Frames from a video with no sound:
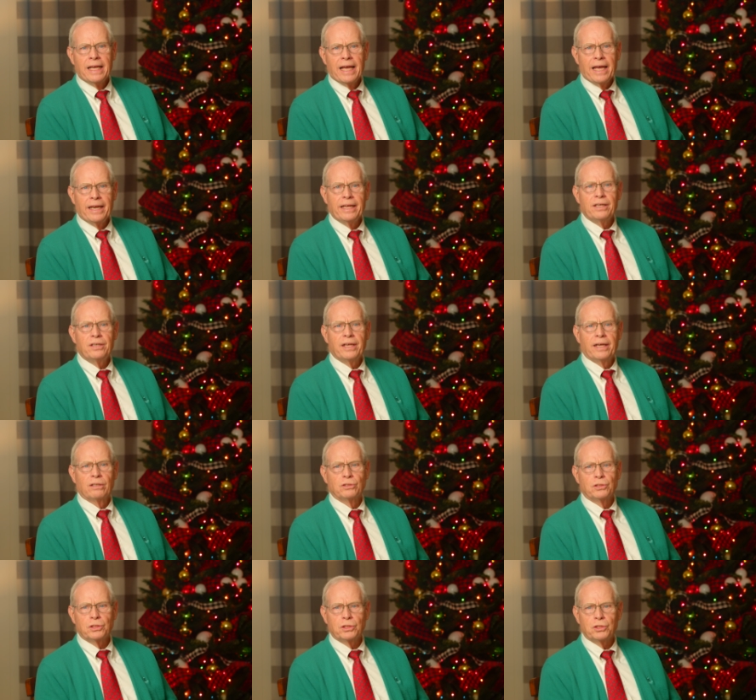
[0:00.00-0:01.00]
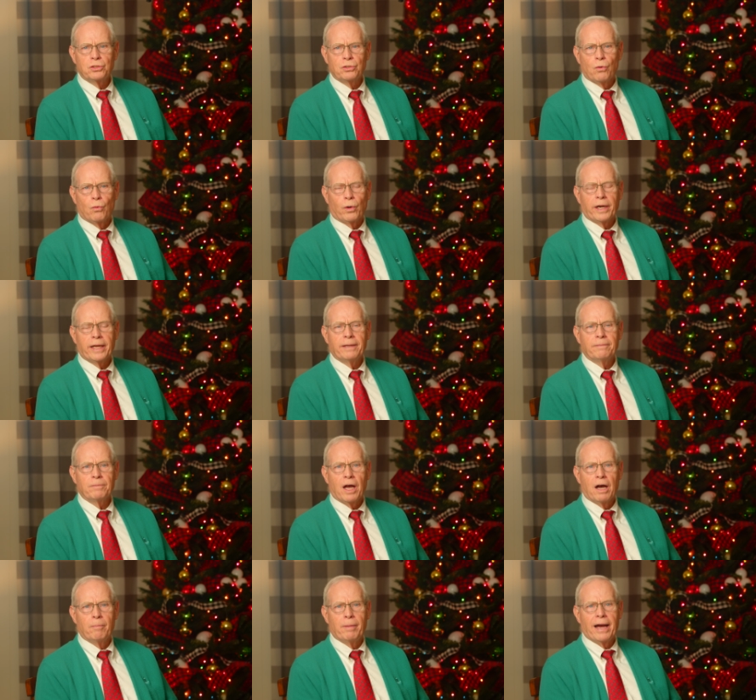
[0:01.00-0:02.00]
And it tells a story
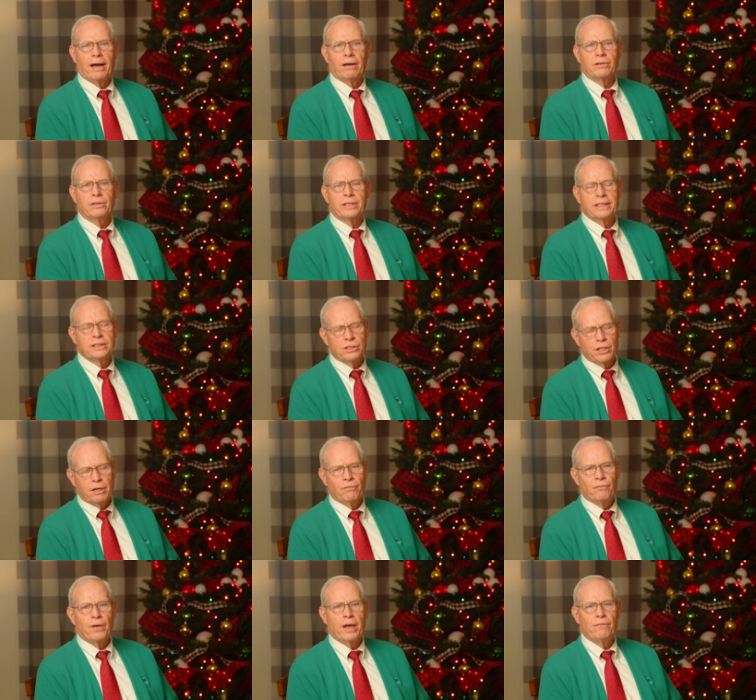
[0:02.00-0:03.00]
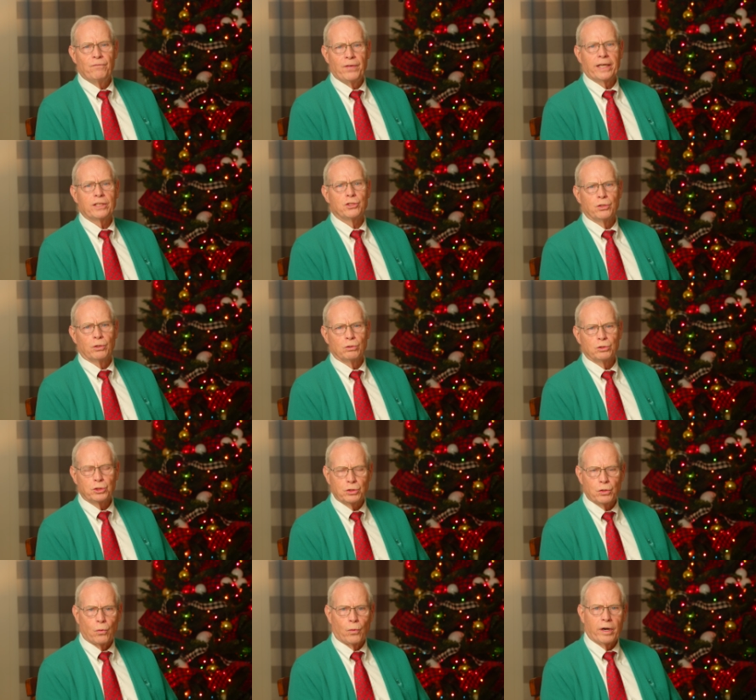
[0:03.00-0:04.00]
about, it's a fictional
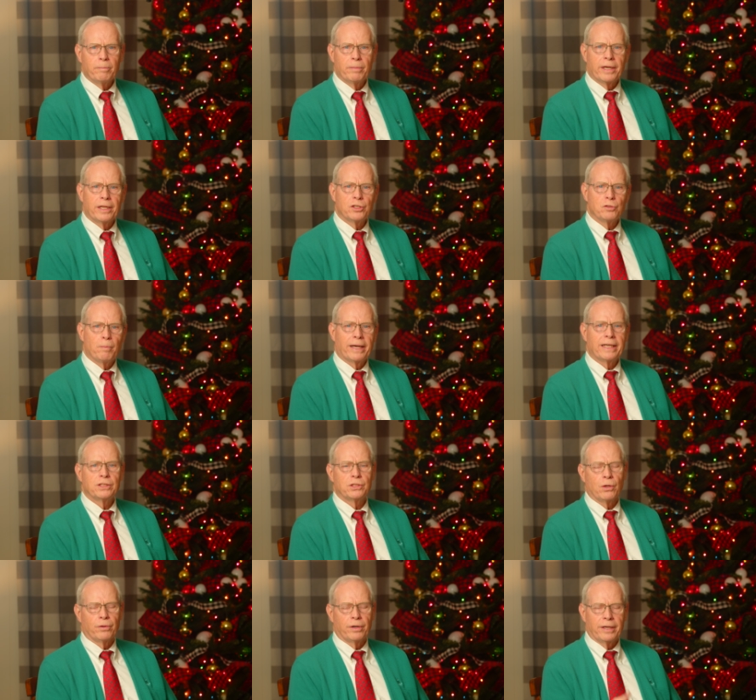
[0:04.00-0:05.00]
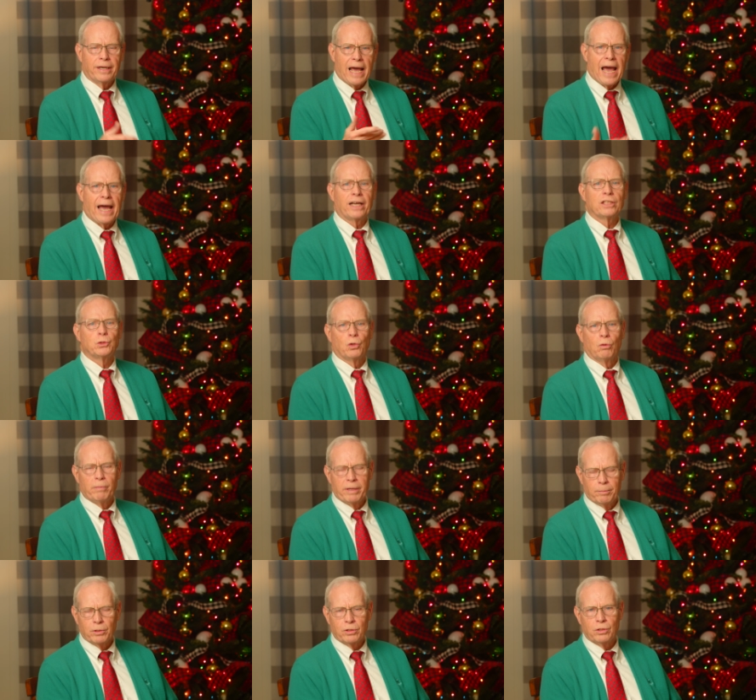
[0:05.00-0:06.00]
story, but it's based on an actual
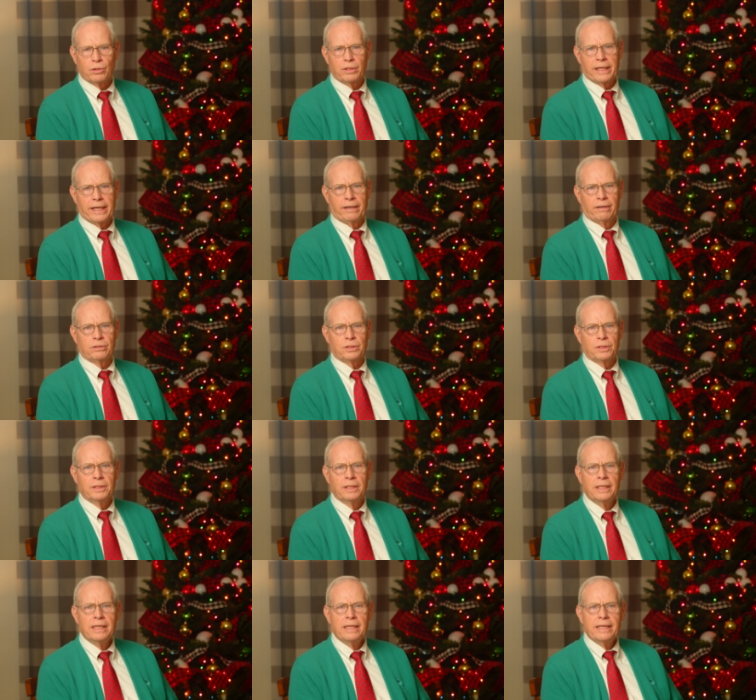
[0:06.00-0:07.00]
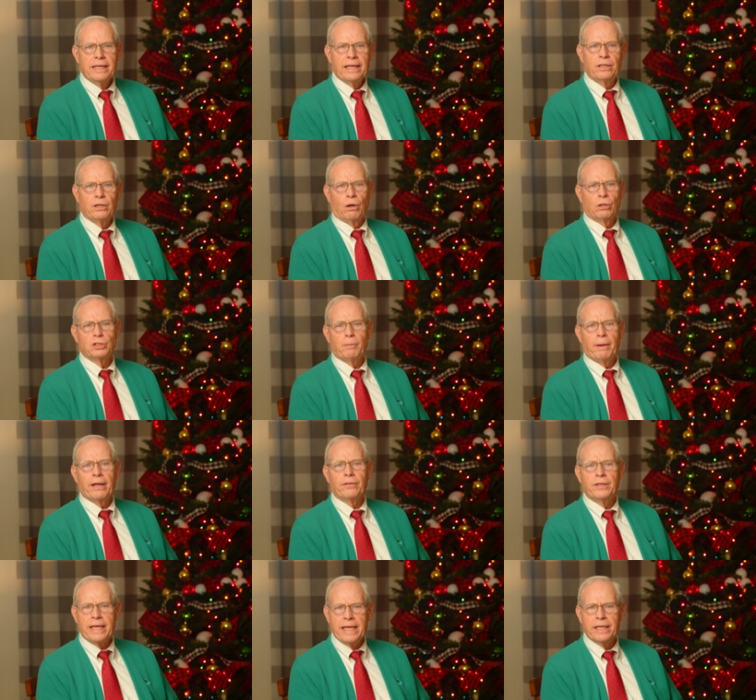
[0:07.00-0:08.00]
biblical character. It talks
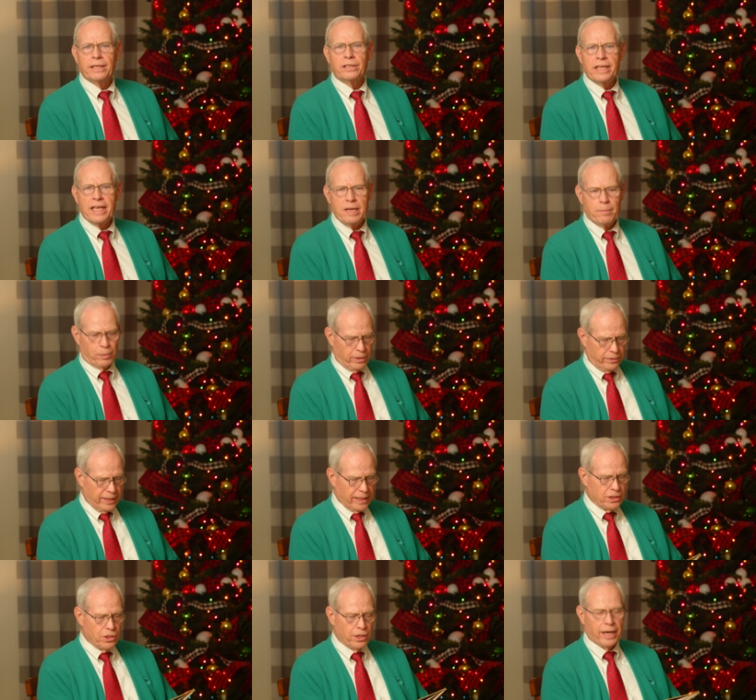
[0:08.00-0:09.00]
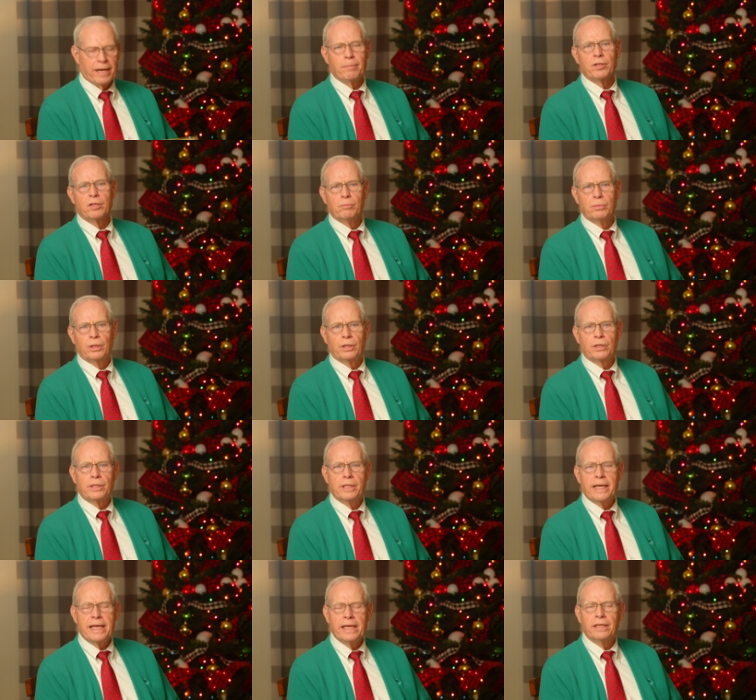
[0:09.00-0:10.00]
about the innkeeper, and that's the name of the book,
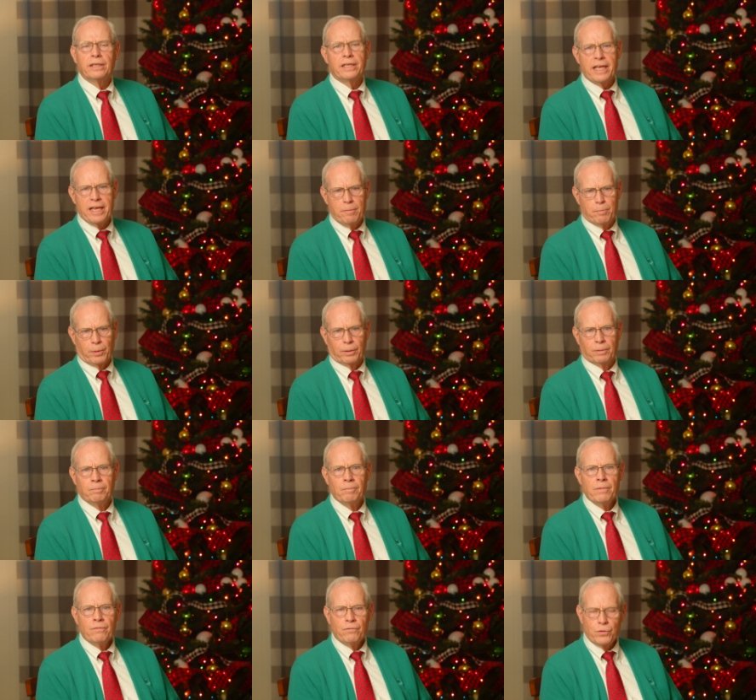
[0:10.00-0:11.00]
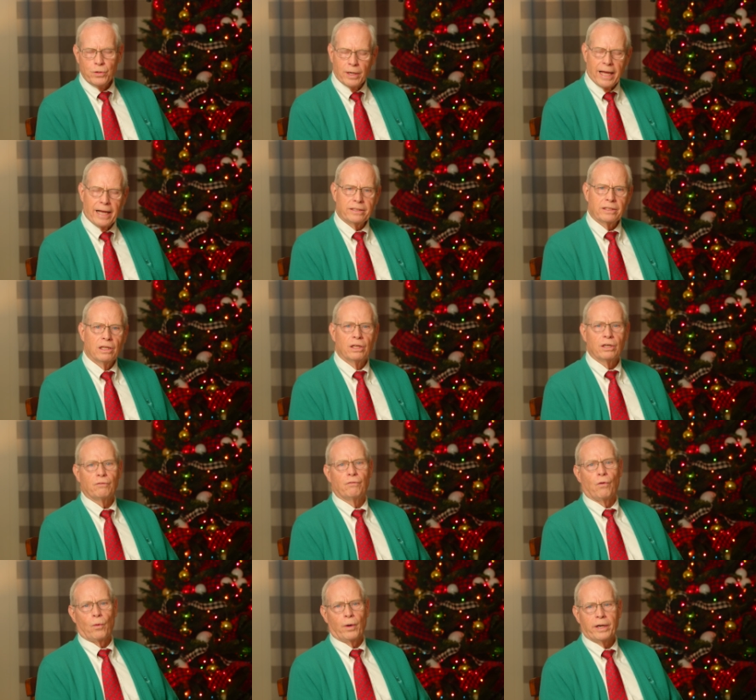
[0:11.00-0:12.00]
The Innkeeper. If you'd like to look
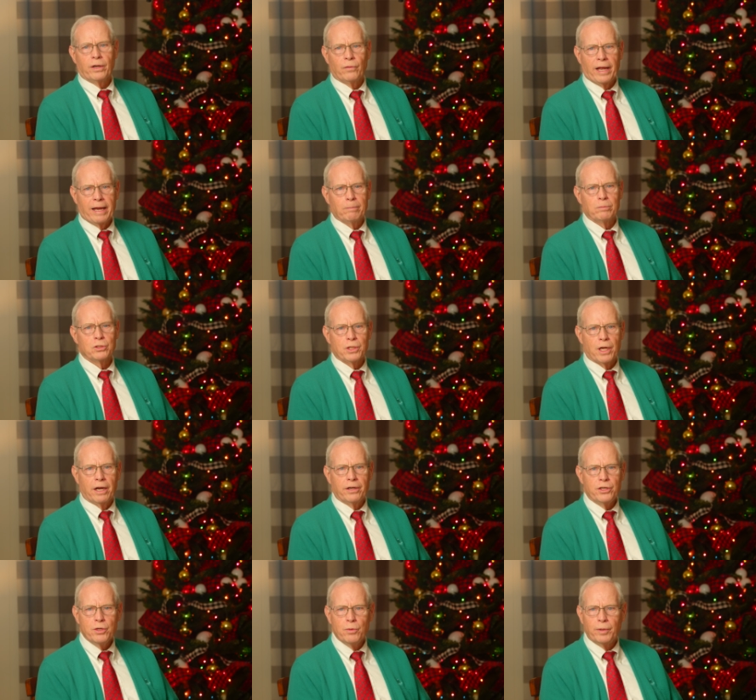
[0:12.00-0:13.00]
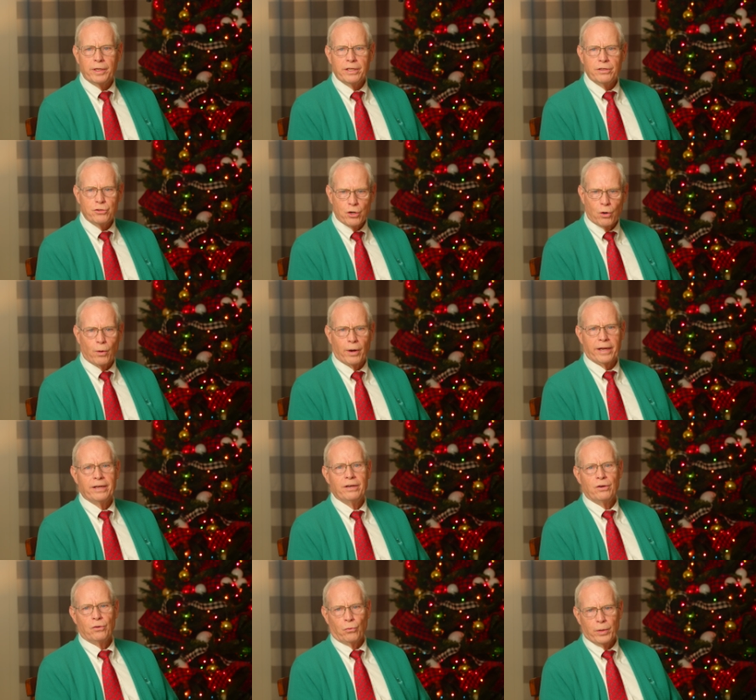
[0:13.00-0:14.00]
for it on Amazon, you would enjoy
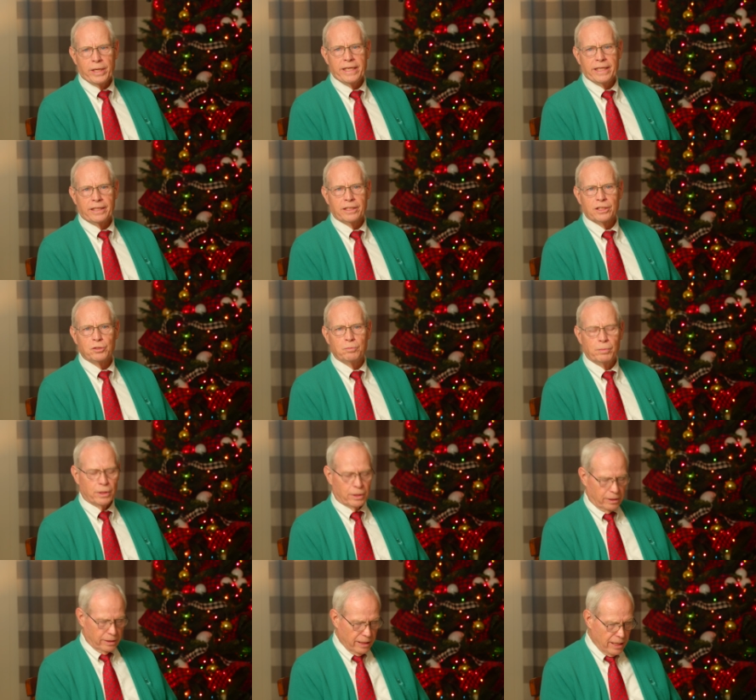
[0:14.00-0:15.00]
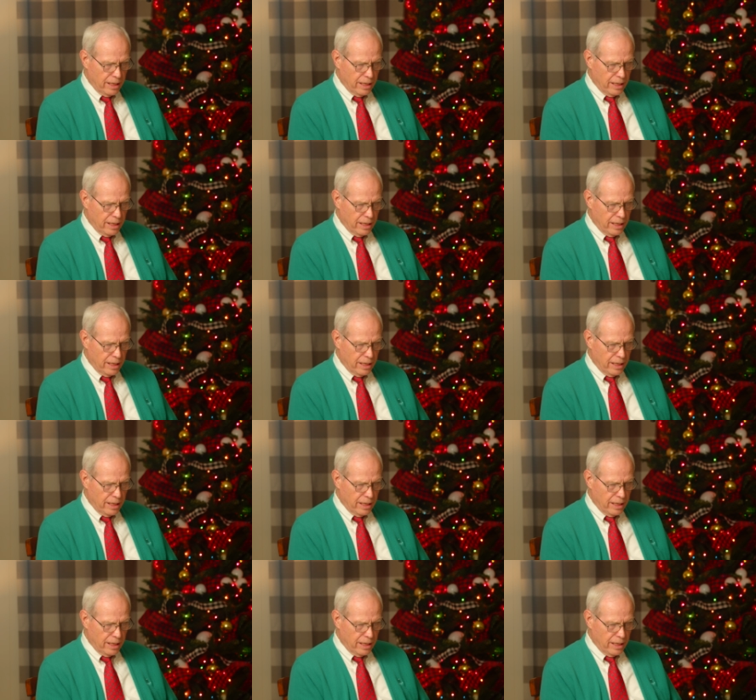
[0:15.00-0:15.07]
reading this book.